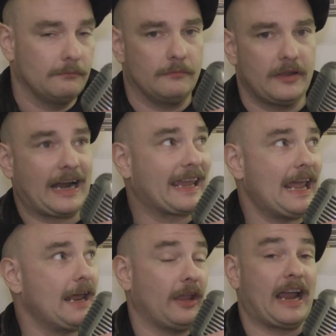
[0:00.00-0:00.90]
Like I
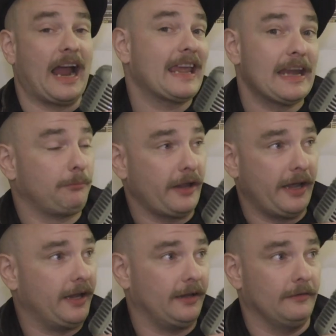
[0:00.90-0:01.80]
can't like I can't play
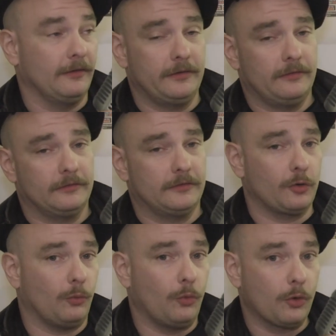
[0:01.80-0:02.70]
Total
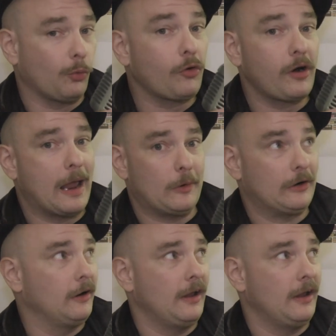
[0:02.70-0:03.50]
War Warhammer